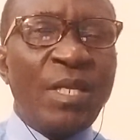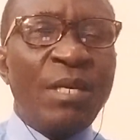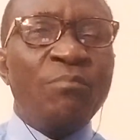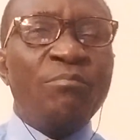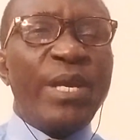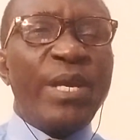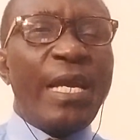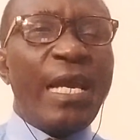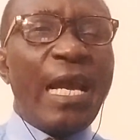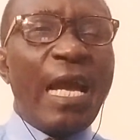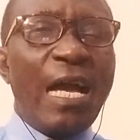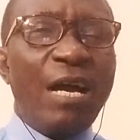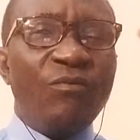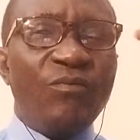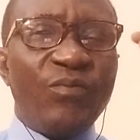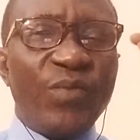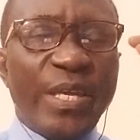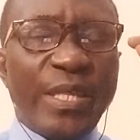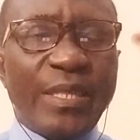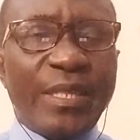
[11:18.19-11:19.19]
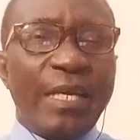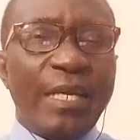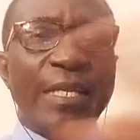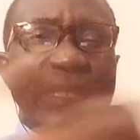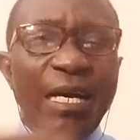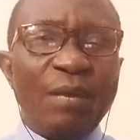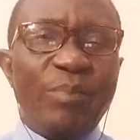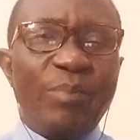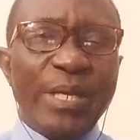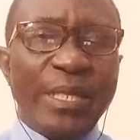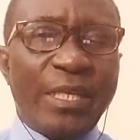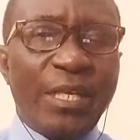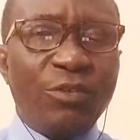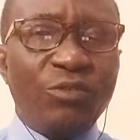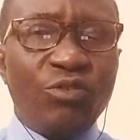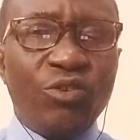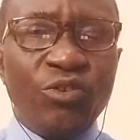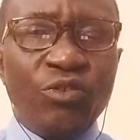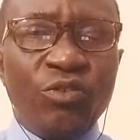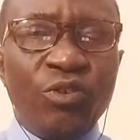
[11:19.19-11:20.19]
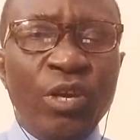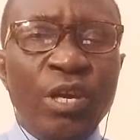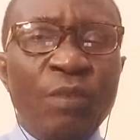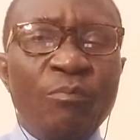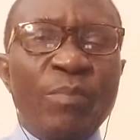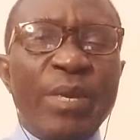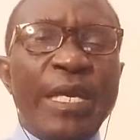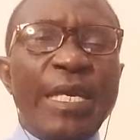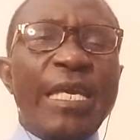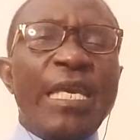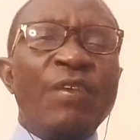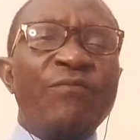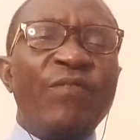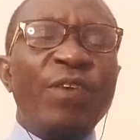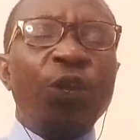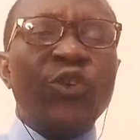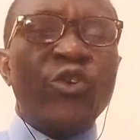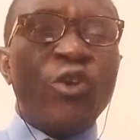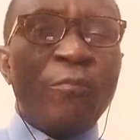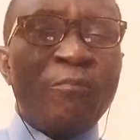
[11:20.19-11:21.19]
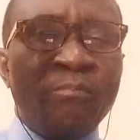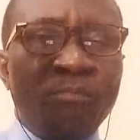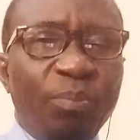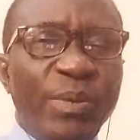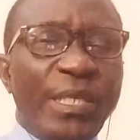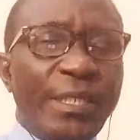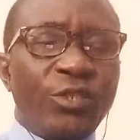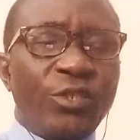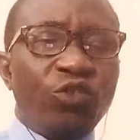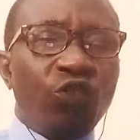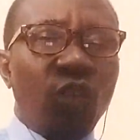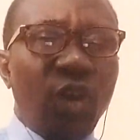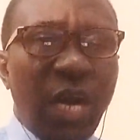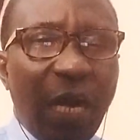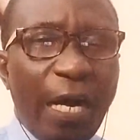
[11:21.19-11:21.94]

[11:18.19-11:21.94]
May everything that pertains to you, may even your beasts, your